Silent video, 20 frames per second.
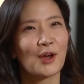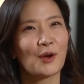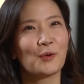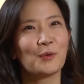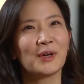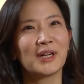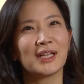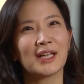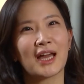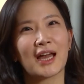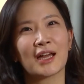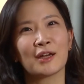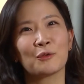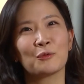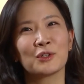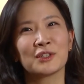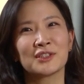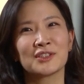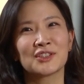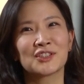well i
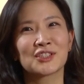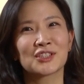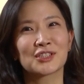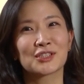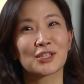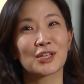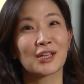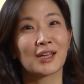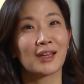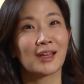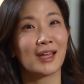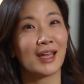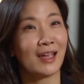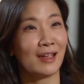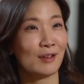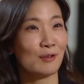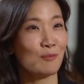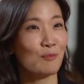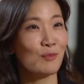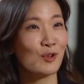was
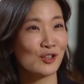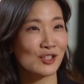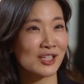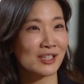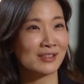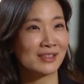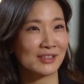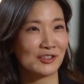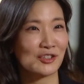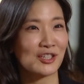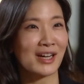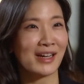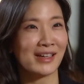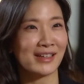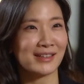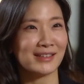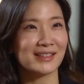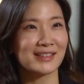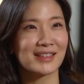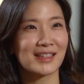a musical
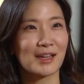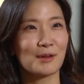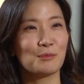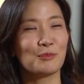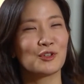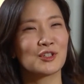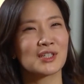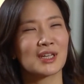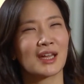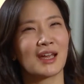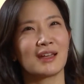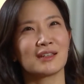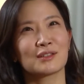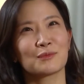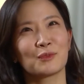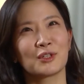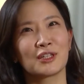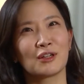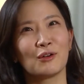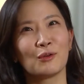child music has
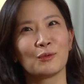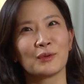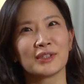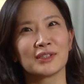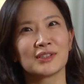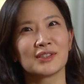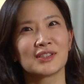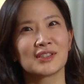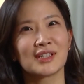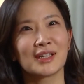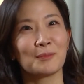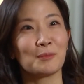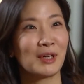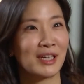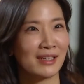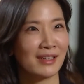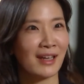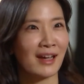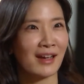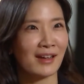been always in
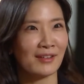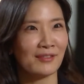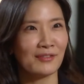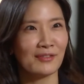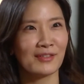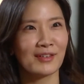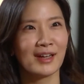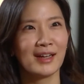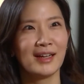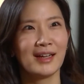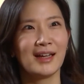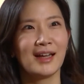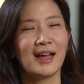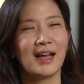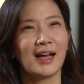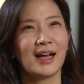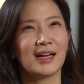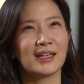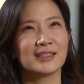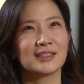my life
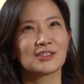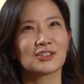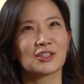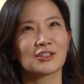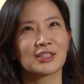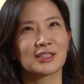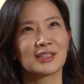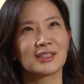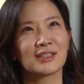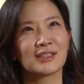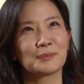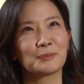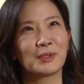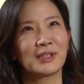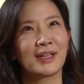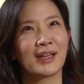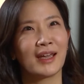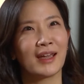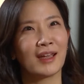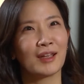I started
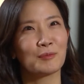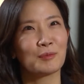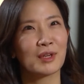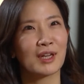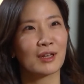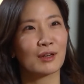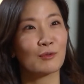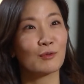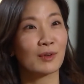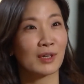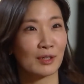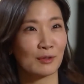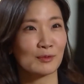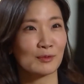playing piano when I